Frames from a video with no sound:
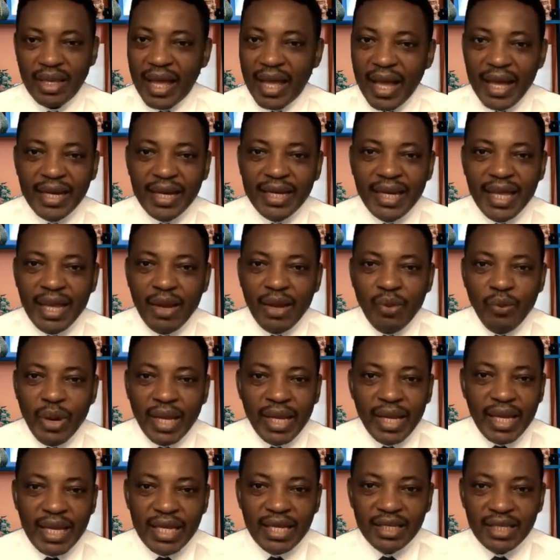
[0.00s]
And they were
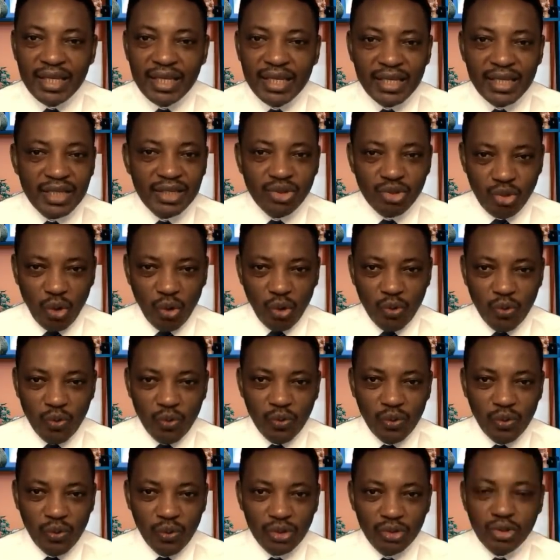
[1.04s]
in this
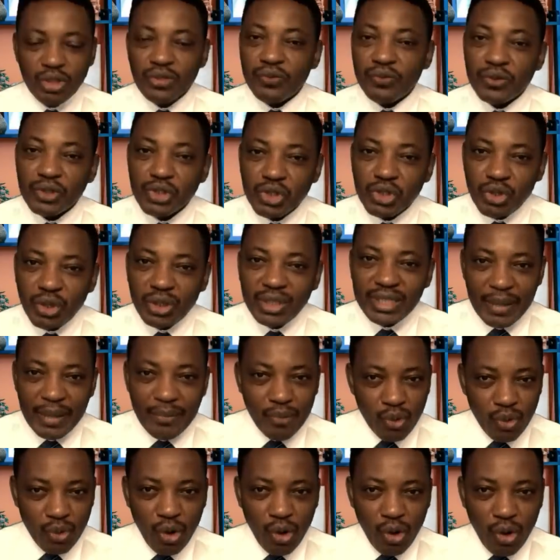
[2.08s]
struggle just for
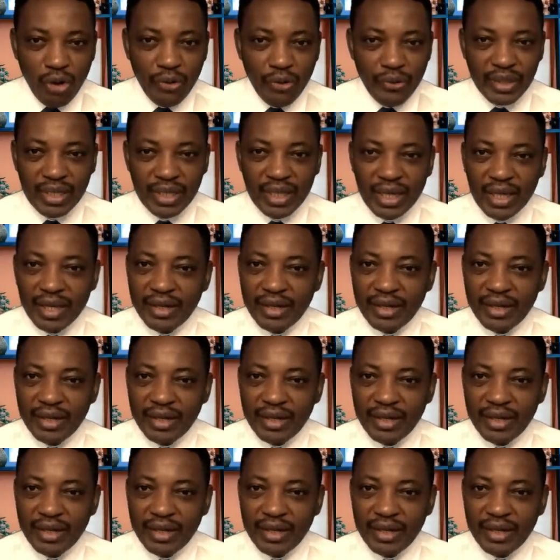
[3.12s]
short-term glory,